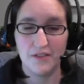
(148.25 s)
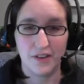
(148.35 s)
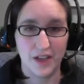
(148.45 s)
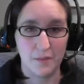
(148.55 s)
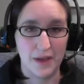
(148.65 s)
If
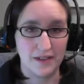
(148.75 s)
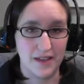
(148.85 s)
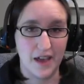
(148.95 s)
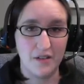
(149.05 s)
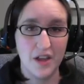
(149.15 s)
I come back
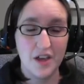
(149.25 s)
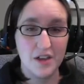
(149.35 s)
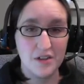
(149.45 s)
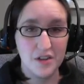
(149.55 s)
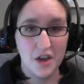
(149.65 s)
down,
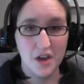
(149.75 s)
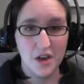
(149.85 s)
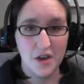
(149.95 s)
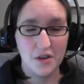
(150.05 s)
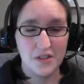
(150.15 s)

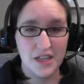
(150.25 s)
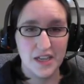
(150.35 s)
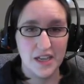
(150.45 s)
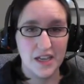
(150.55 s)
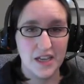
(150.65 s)
do,
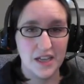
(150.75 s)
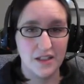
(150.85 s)
ti,